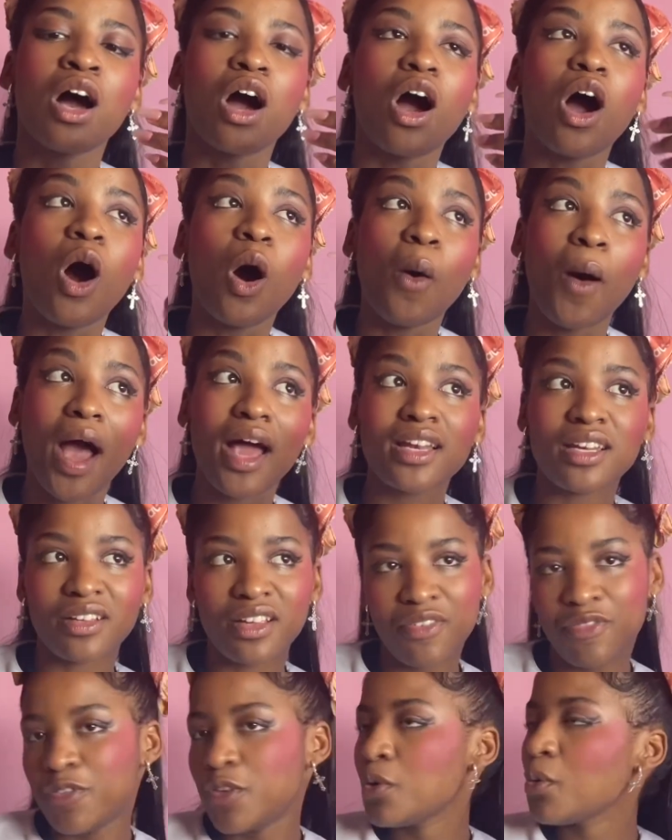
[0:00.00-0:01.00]
Oh, and
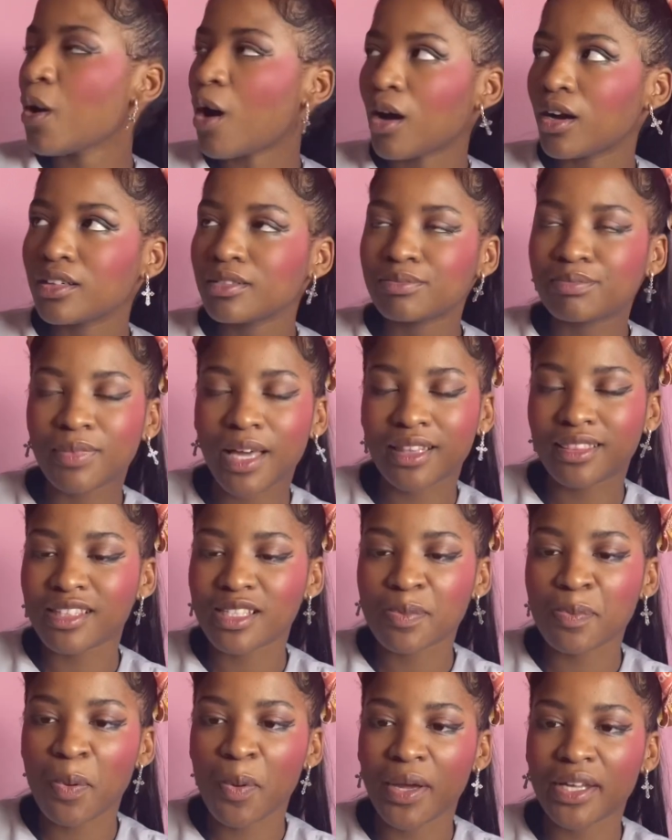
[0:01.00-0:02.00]
if you are at this
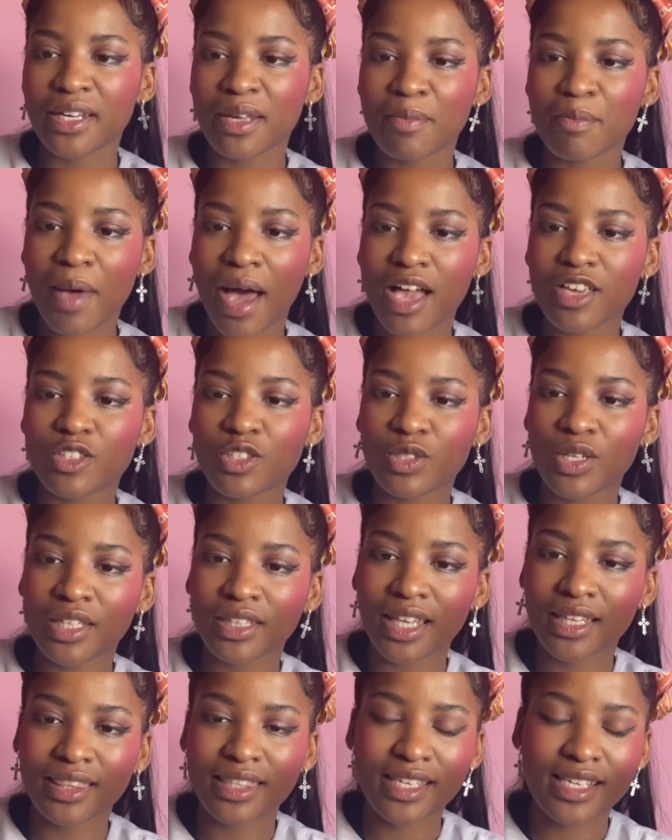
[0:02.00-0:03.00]
point imagining
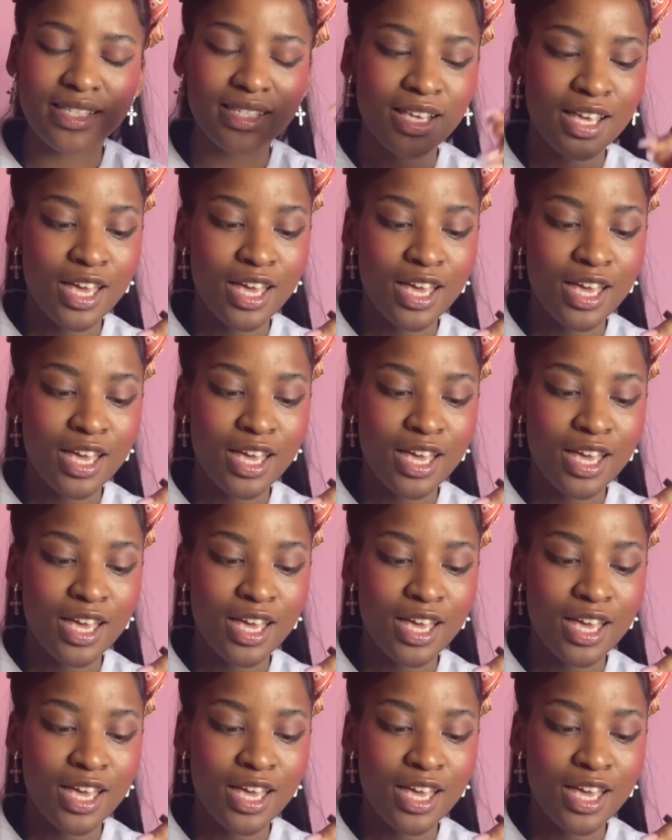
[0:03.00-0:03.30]
that these